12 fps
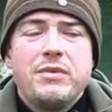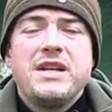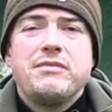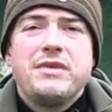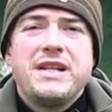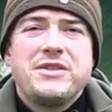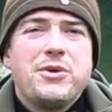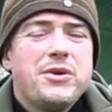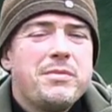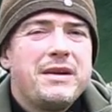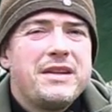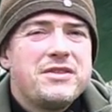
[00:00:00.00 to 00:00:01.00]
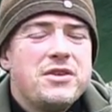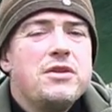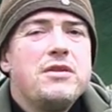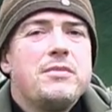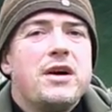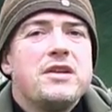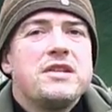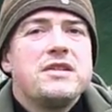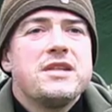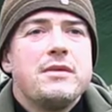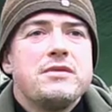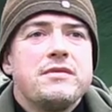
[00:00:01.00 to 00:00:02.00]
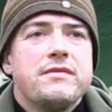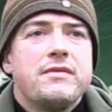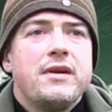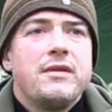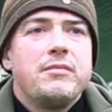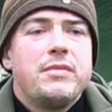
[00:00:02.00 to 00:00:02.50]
and we didn't really talk about it too much in terms of